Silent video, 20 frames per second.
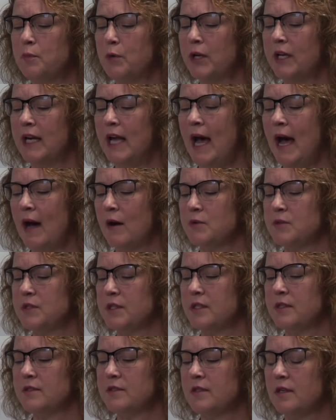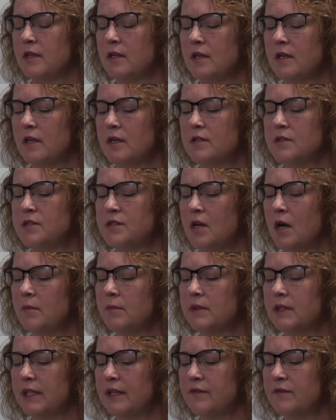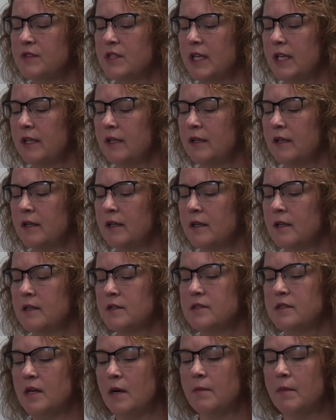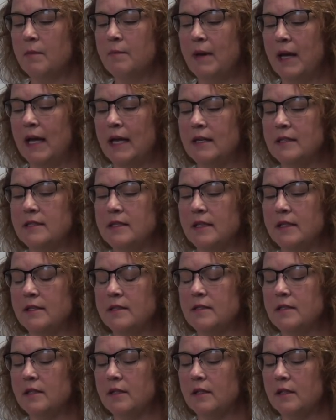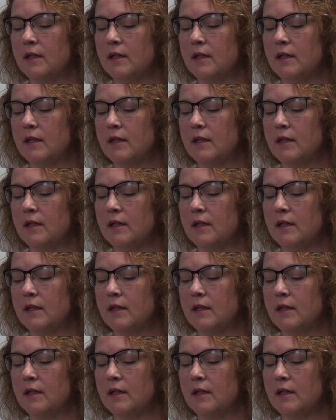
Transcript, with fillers: brick houses, some lived in, some abandoned.